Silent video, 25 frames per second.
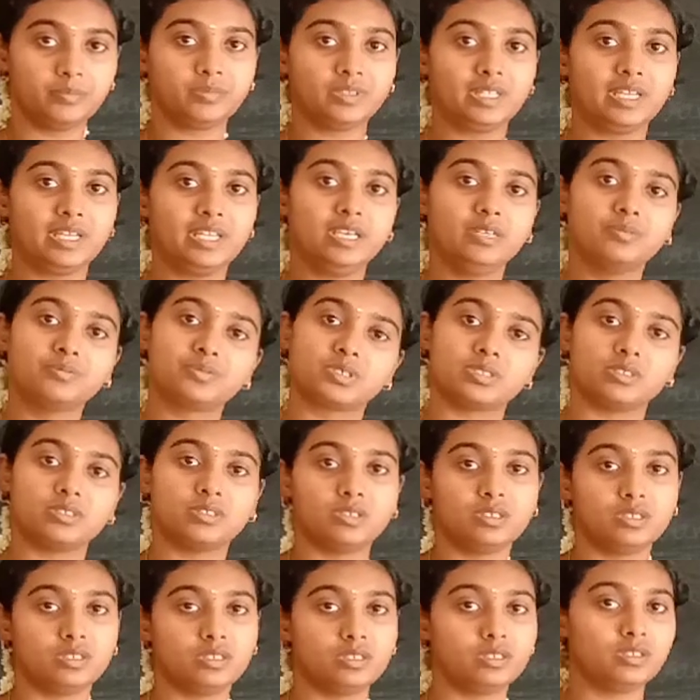leaves
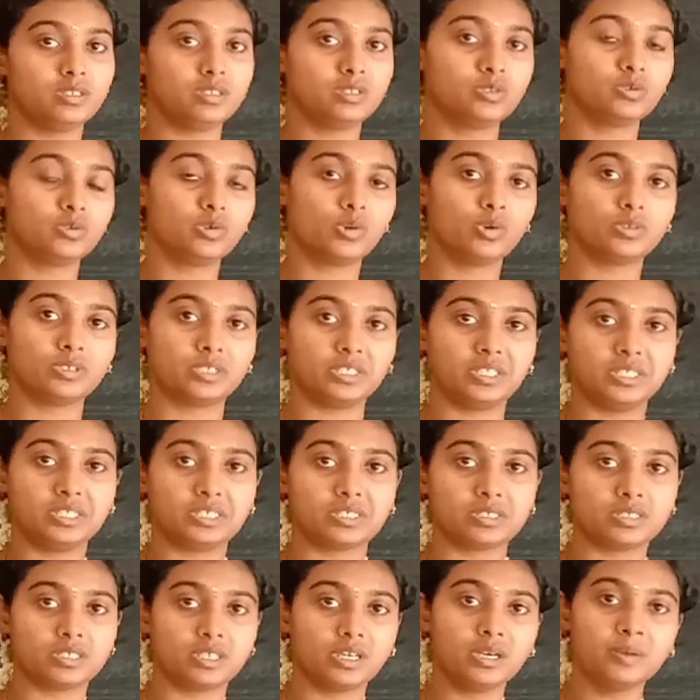goat
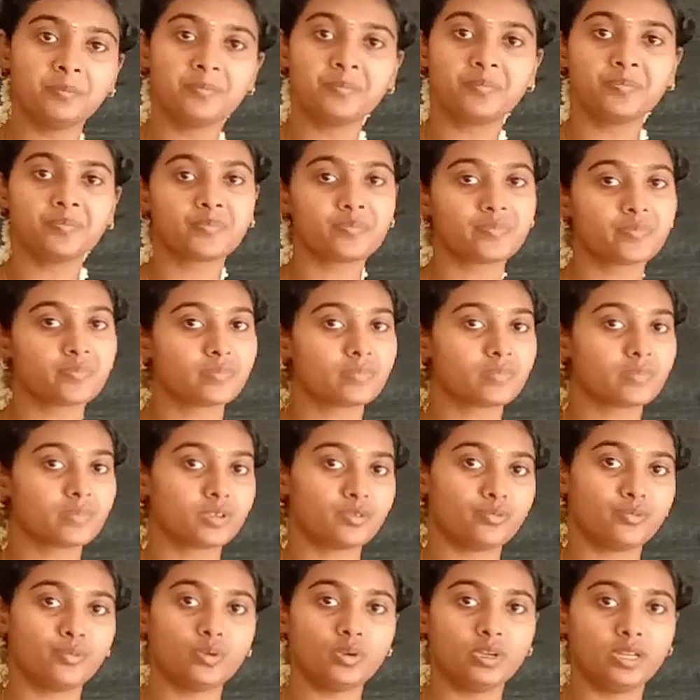eated
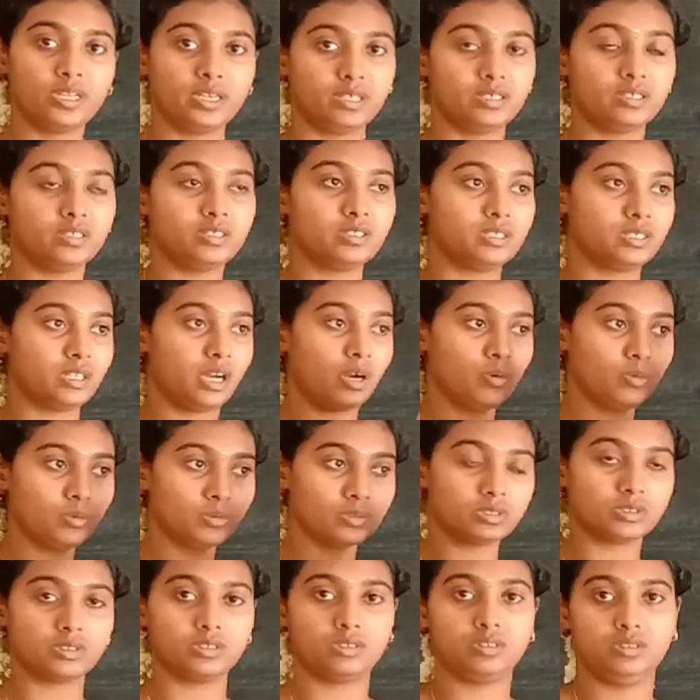fully.
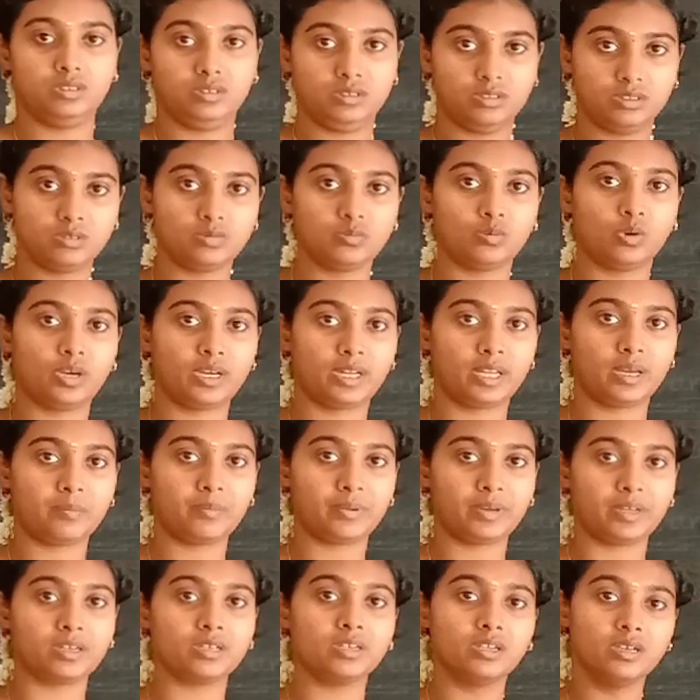Now what
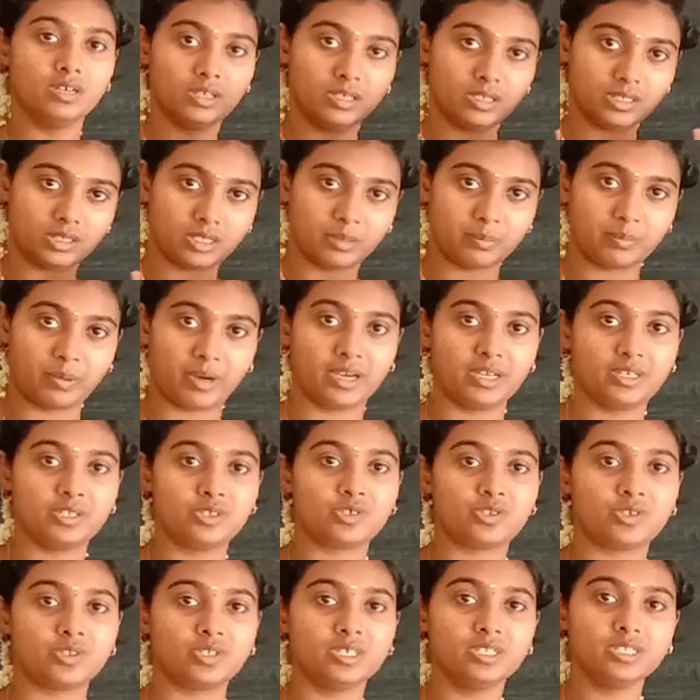happened? The pine
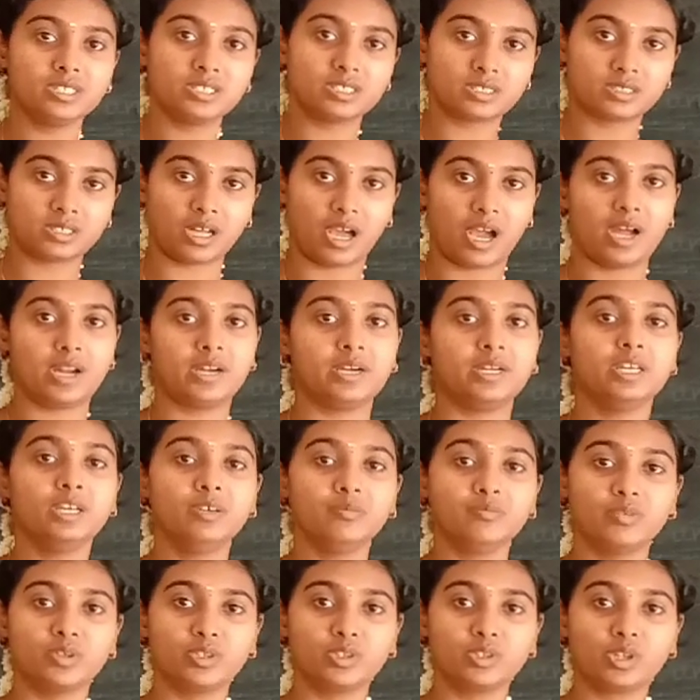tree is
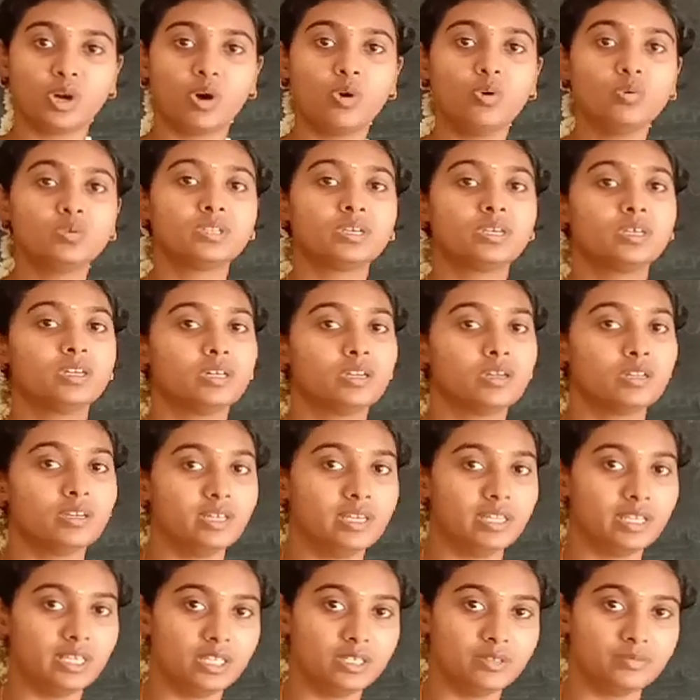standing without
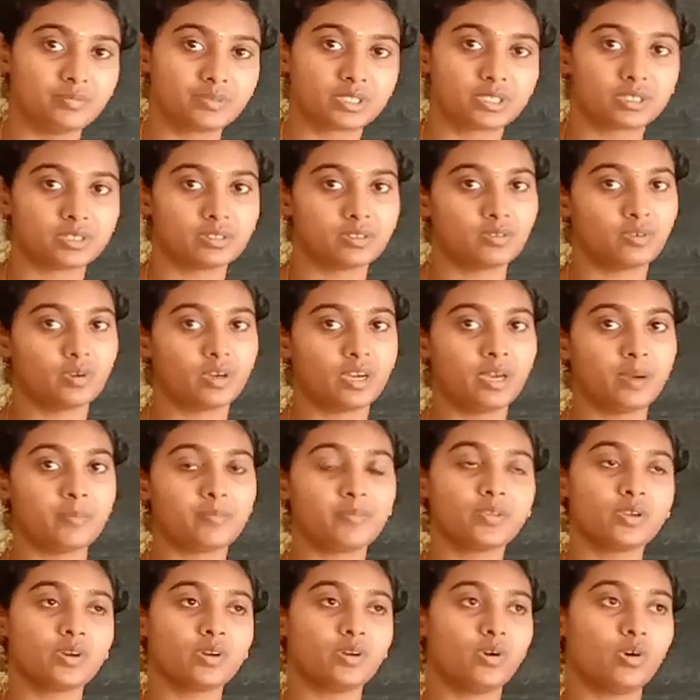leaves.
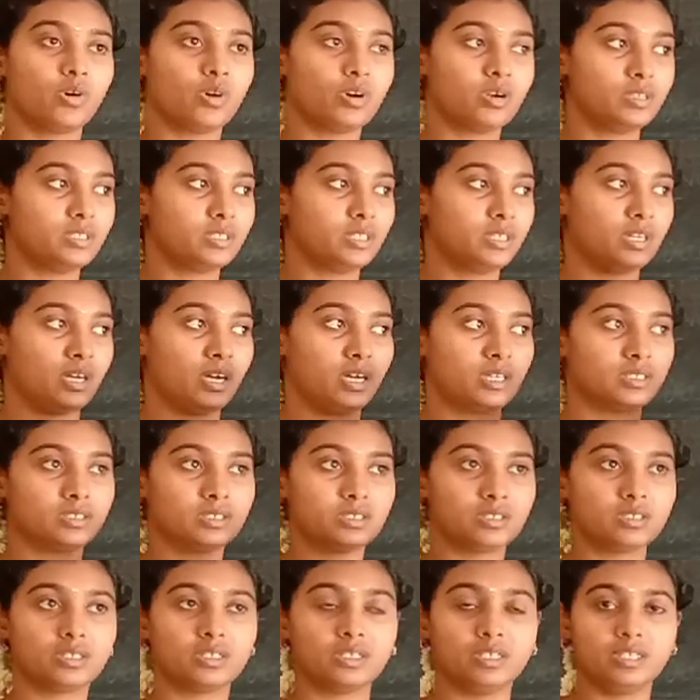Okay, all the
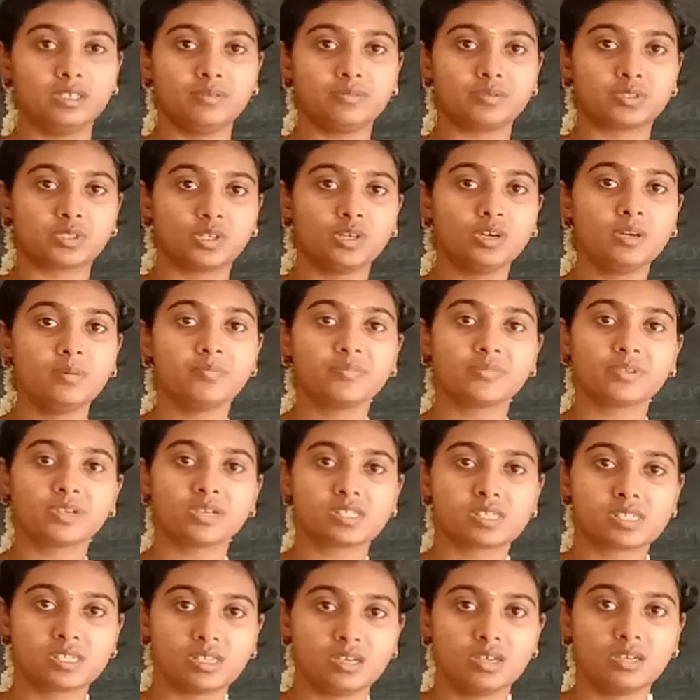other leaves are
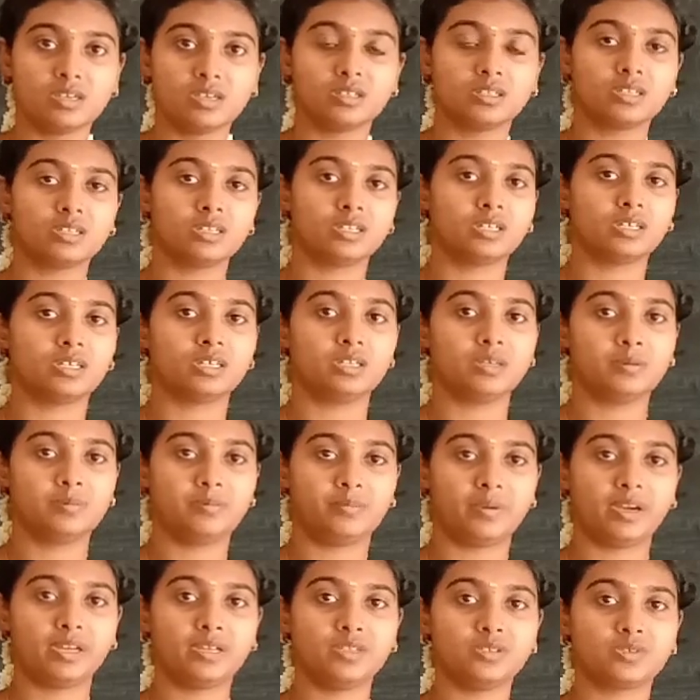seeing the
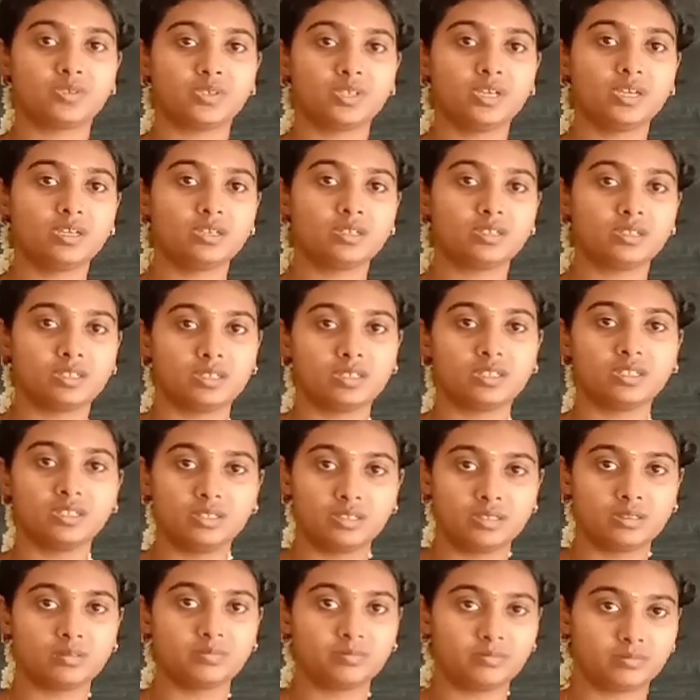pine tree and
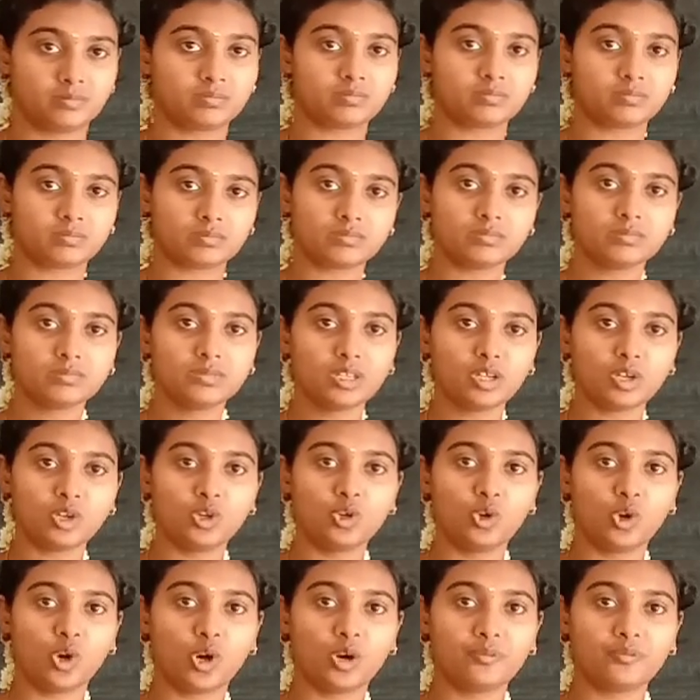
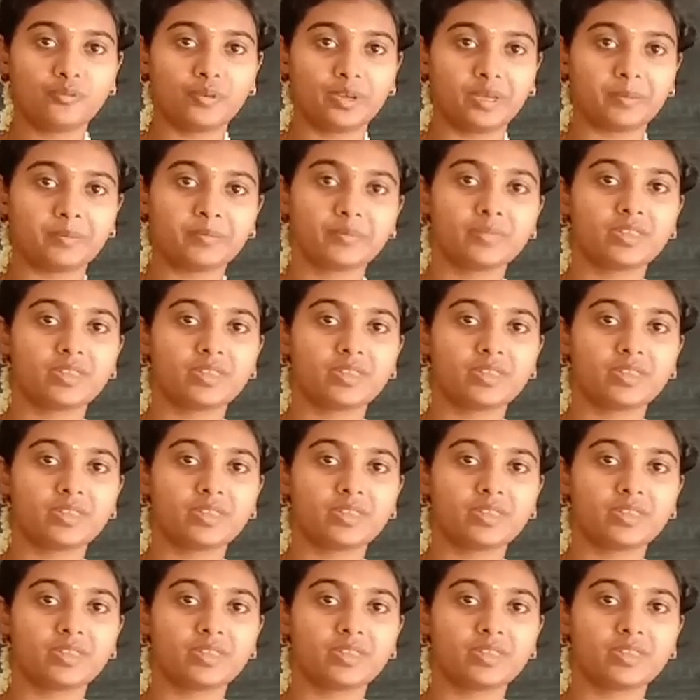laughing.